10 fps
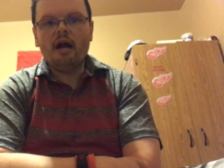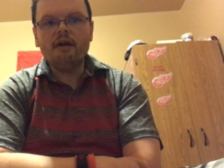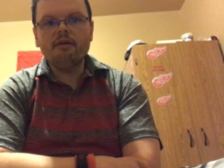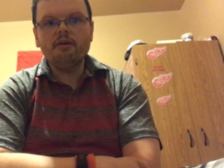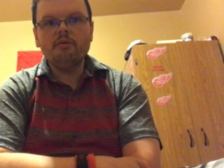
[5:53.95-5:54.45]
I
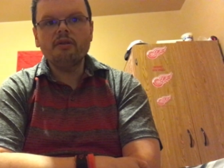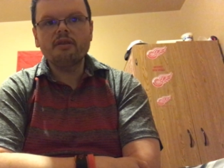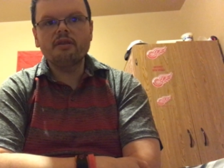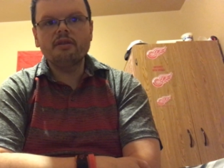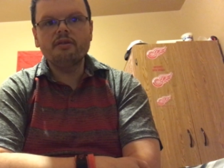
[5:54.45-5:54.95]
don't know what
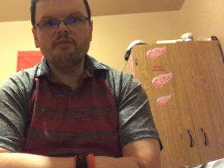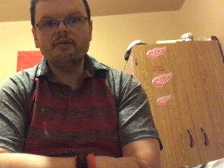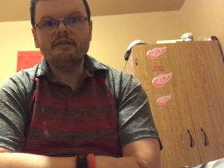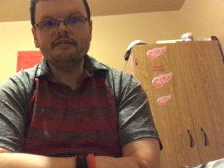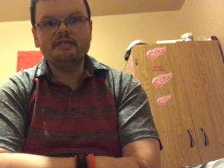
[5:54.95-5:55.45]
to
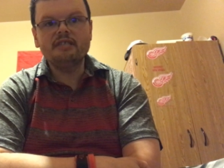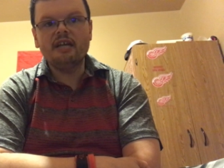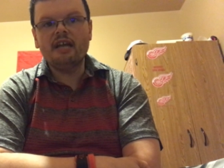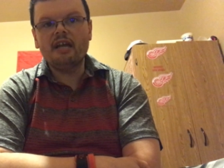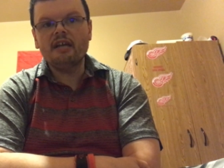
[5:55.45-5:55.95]
really
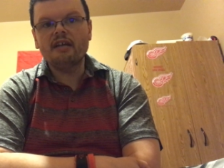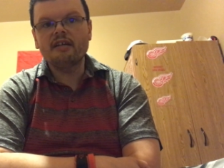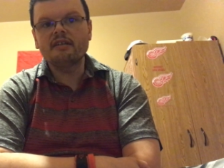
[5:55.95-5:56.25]
say.